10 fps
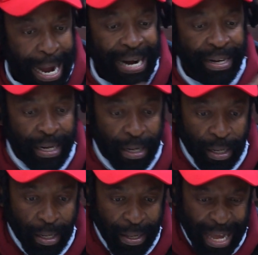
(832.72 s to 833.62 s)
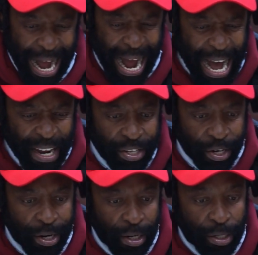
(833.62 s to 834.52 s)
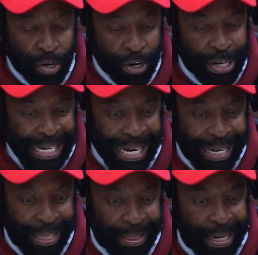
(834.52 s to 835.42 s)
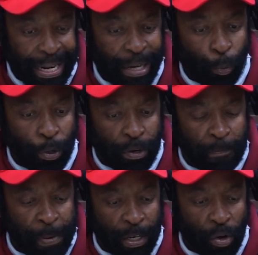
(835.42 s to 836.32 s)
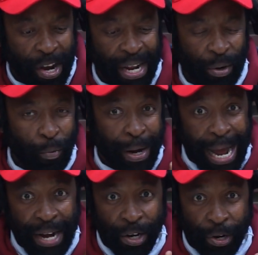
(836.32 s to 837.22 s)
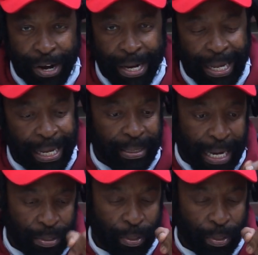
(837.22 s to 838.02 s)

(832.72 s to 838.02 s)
Undergirding the network of Bitcoin, I don't know what undergirding is, guys.